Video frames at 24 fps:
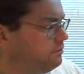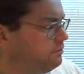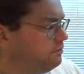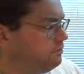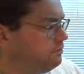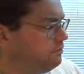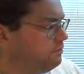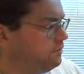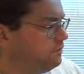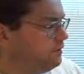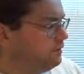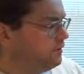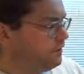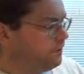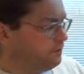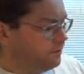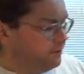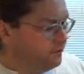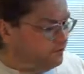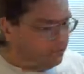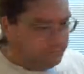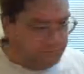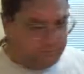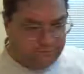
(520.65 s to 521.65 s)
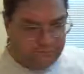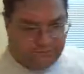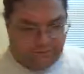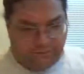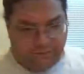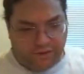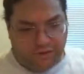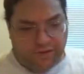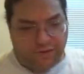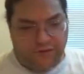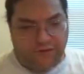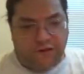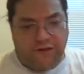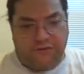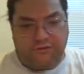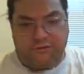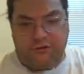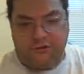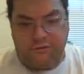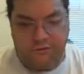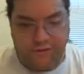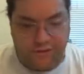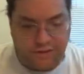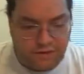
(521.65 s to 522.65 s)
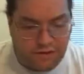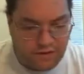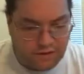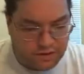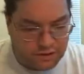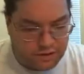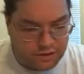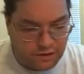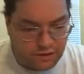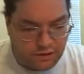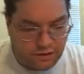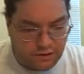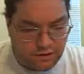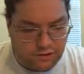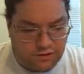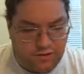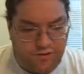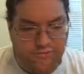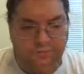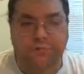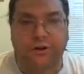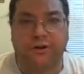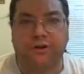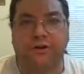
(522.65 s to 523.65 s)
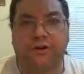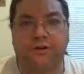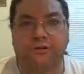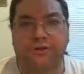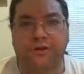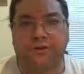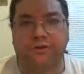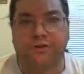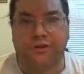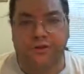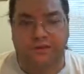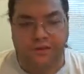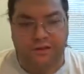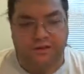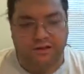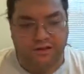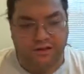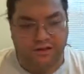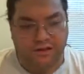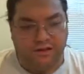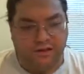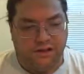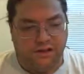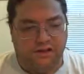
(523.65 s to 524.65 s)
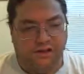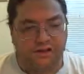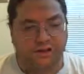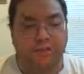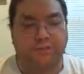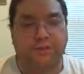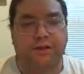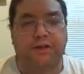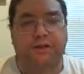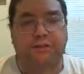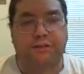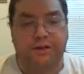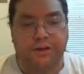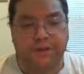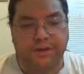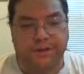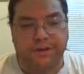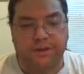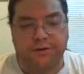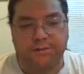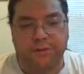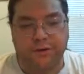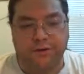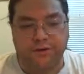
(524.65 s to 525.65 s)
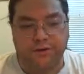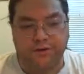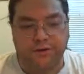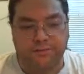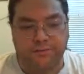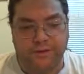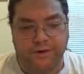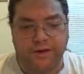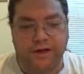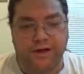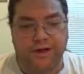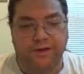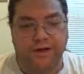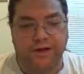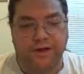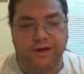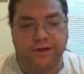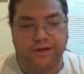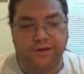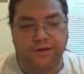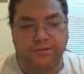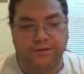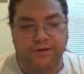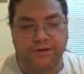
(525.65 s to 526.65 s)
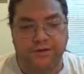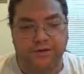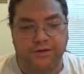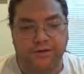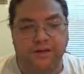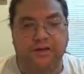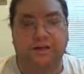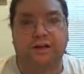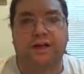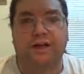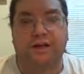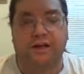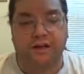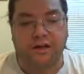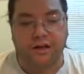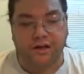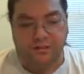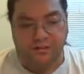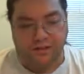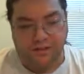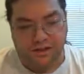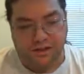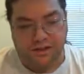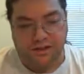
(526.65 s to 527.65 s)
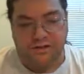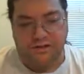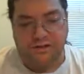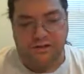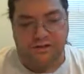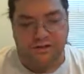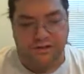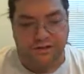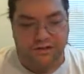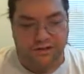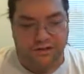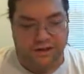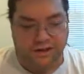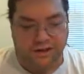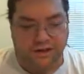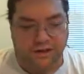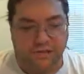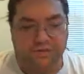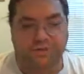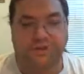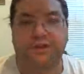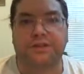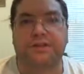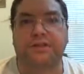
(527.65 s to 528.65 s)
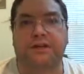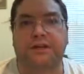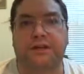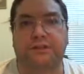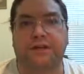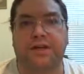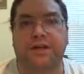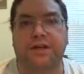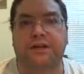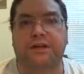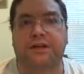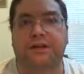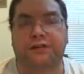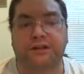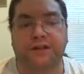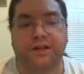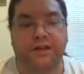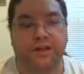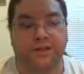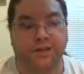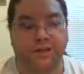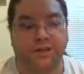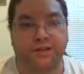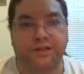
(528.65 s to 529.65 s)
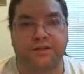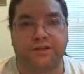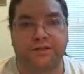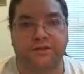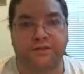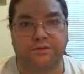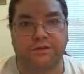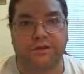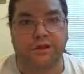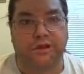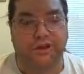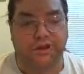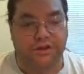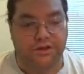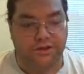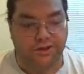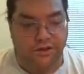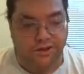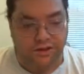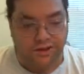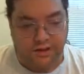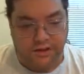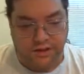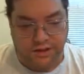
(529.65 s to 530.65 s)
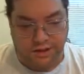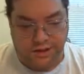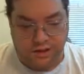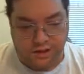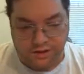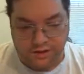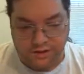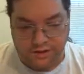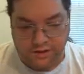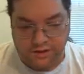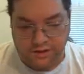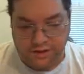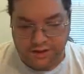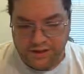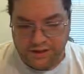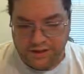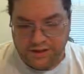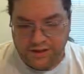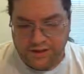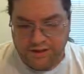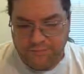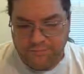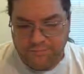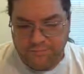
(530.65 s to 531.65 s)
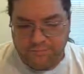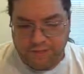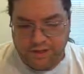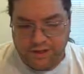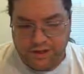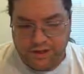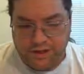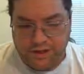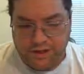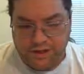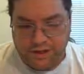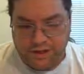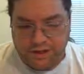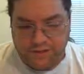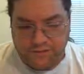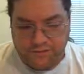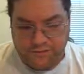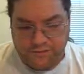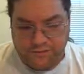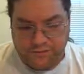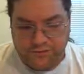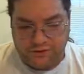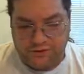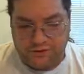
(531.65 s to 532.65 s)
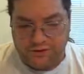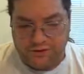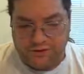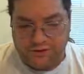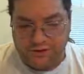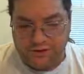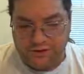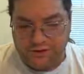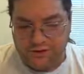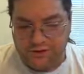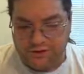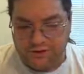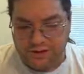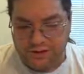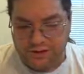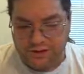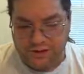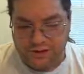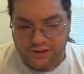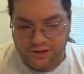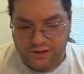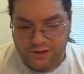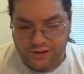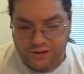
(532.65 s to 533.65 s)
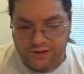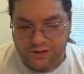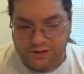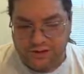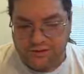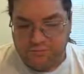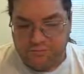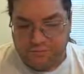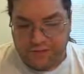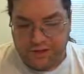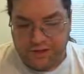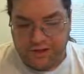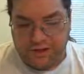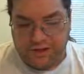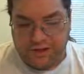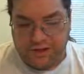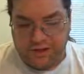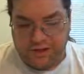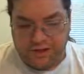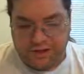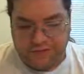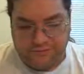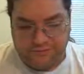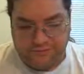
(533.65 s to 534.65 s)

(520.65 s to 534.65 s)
My, oh, yeah. Fourth business is called Pono Music www.ponomusic.com. It was a, a company started by Neil Young. It's also in the Kickstarter stage. And they're, what they're trying to do is bring